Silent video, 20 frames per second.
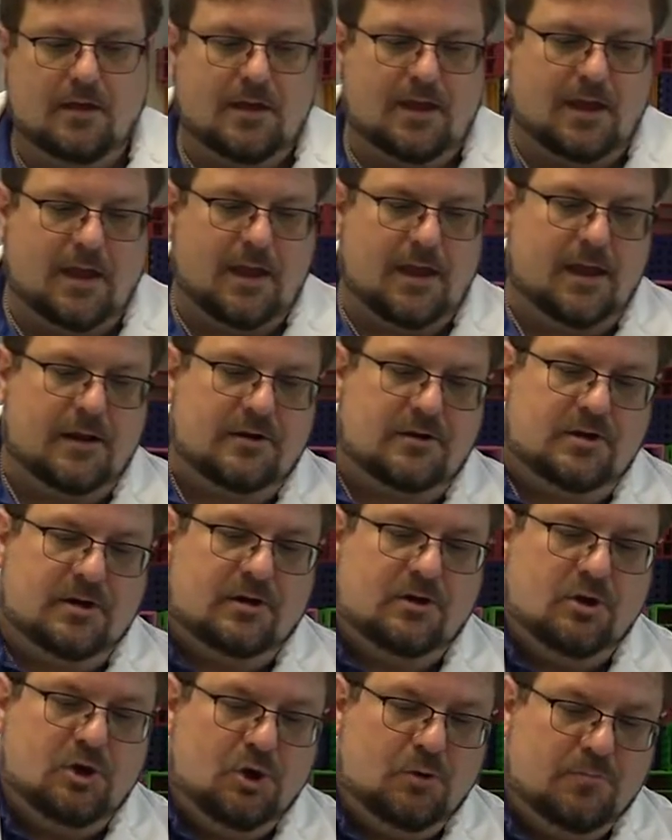And to
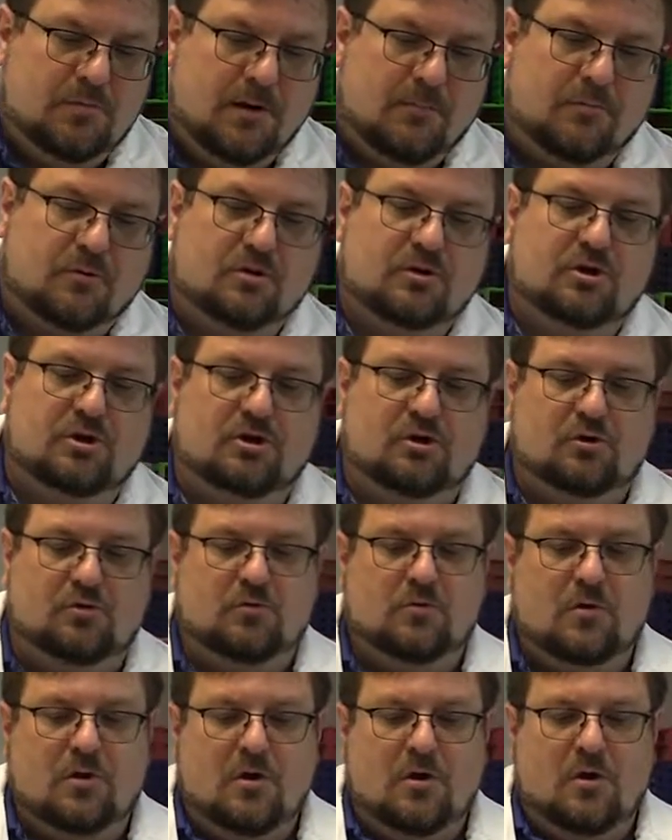tube number
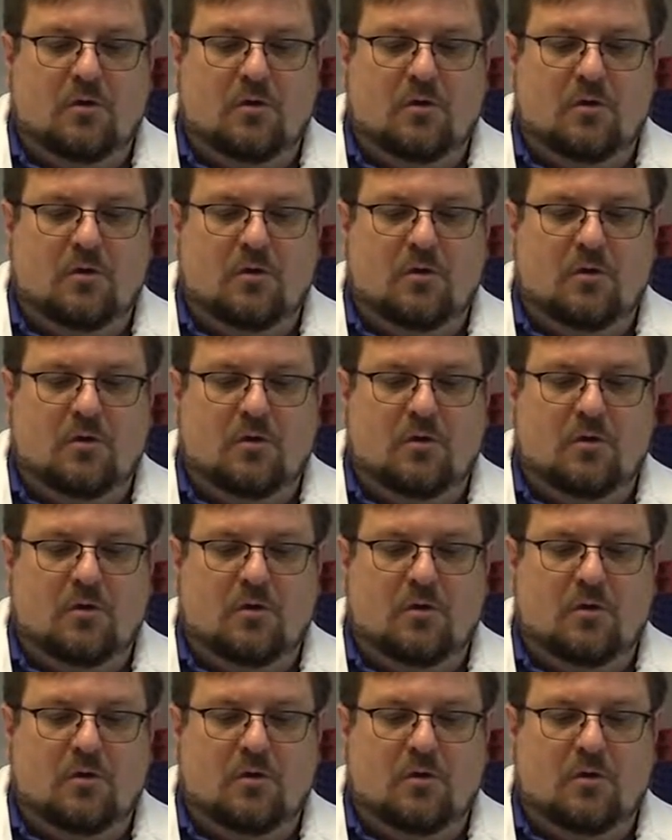2,